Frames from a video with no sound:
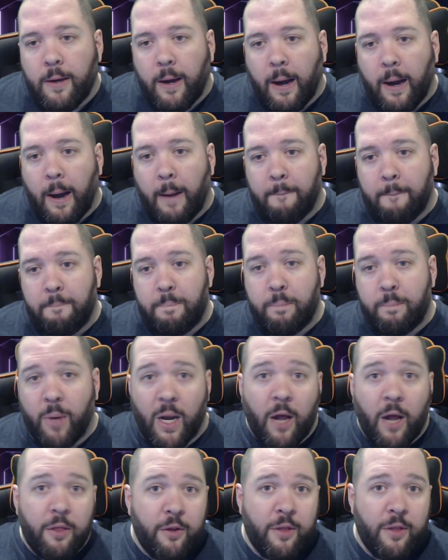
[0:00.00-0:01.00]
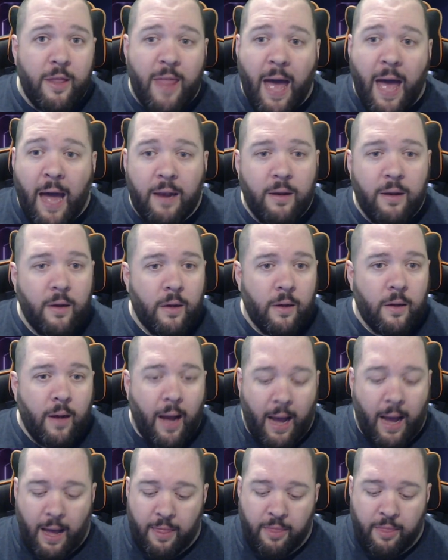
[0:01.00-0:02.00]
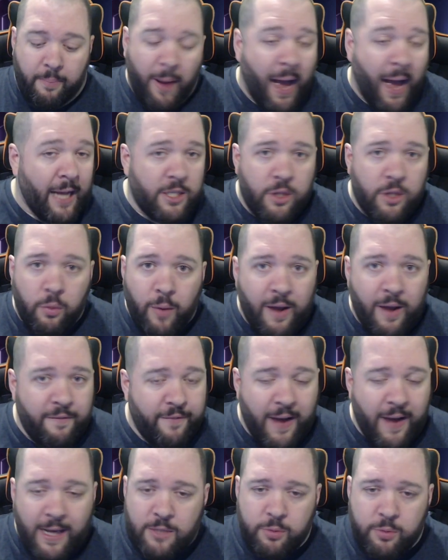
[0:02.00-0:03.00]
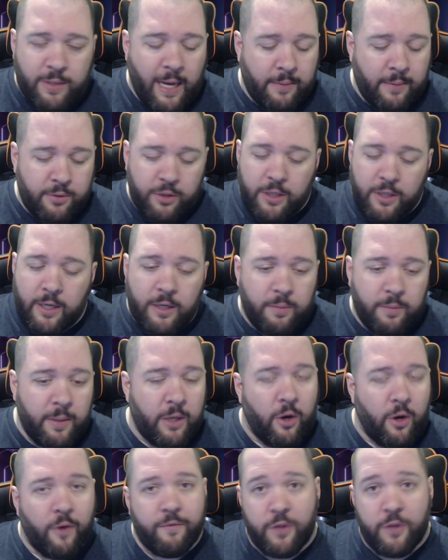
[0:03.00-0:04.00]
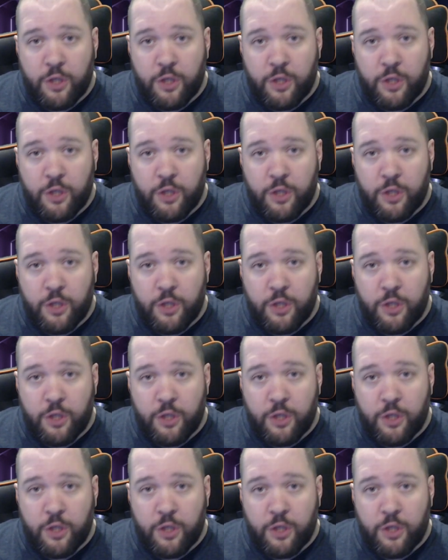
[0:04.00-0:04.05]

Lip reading: But other than that, the red fast was absolutely needed to be nerfed.